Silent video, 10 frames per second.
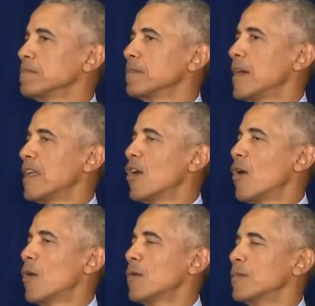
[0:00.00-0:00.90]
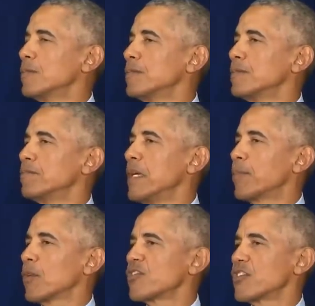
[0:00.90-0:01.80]
I know
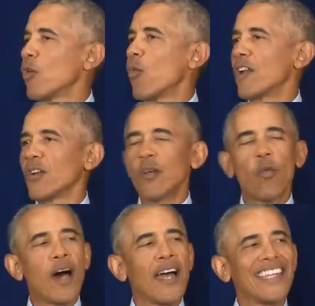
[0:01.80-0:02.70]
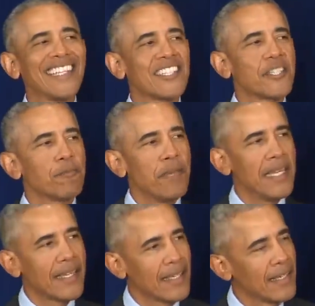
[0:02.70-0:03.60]
people are still wondering why I didn't
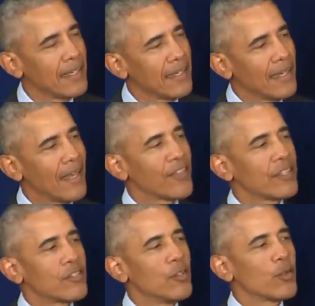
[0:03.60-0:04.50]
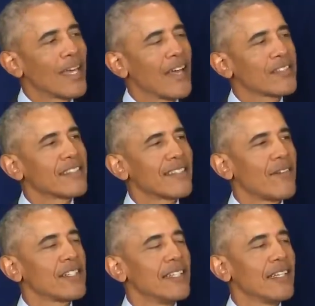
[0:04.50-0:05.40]
speak at the two thousand
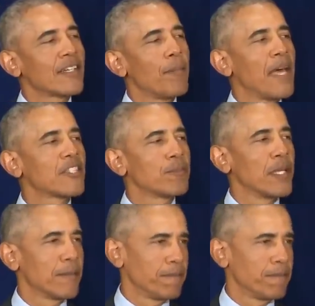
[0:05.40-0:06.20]
seventeen commencement.